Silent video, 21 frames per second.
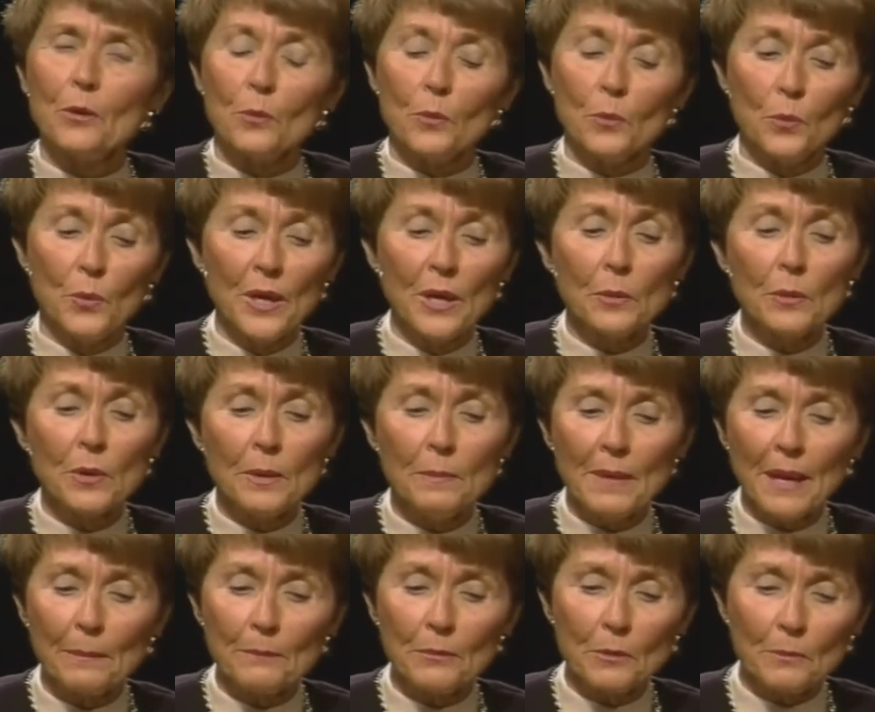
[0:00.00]
we
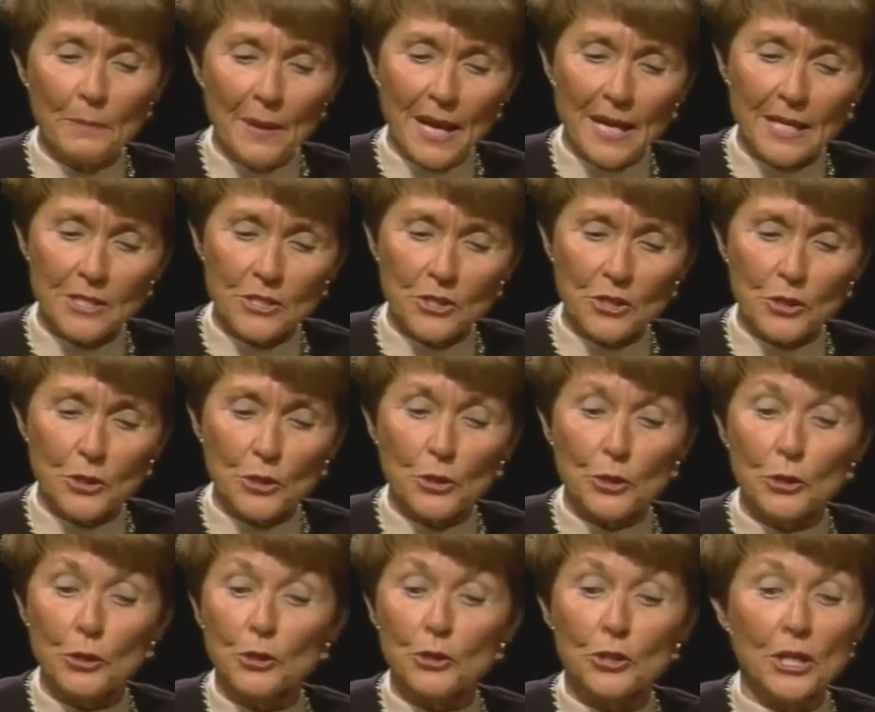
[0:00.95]
remember best
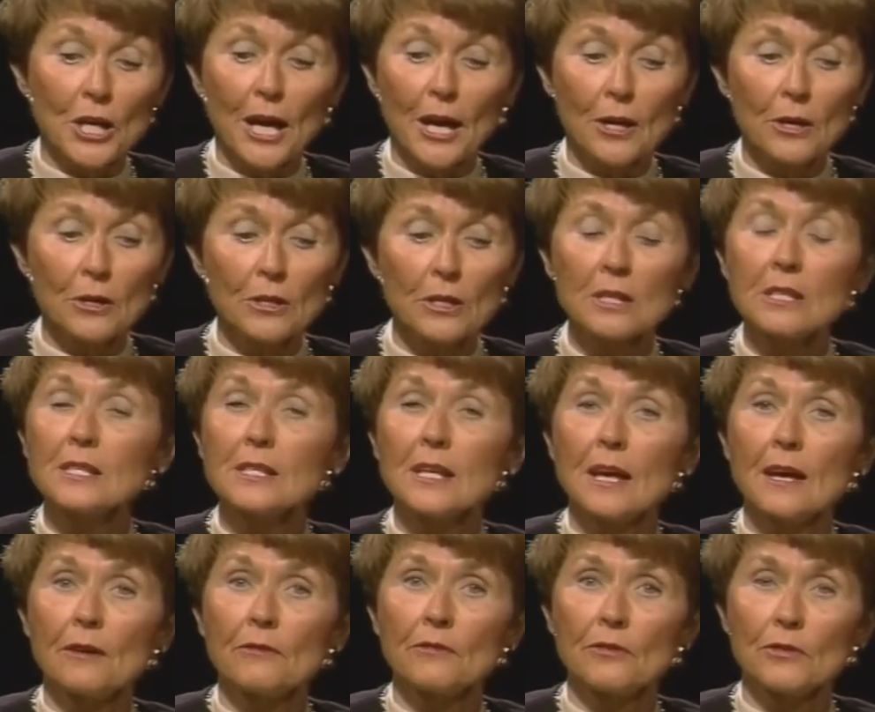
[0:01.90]
her tireless
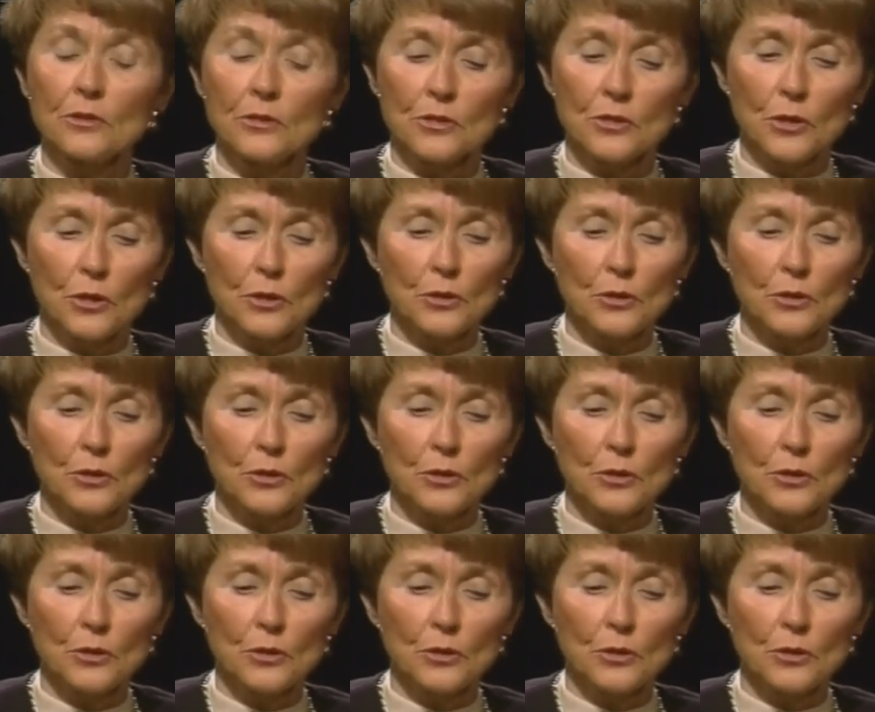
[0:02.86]
efforts